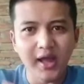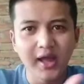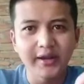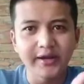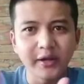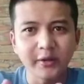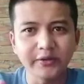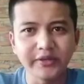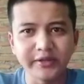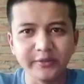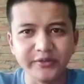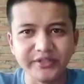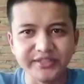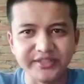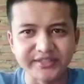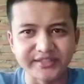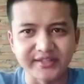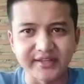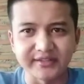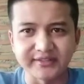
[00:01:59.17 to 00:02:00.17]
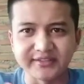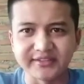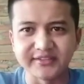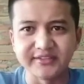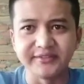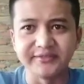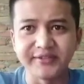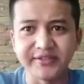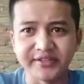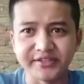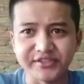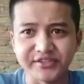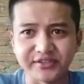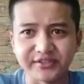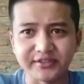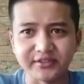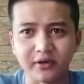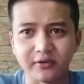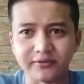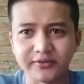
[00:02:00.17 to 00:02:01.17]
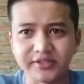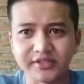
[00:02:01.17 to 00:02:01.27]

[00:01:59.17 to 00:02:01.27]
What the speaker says: Now that we discussed the definition of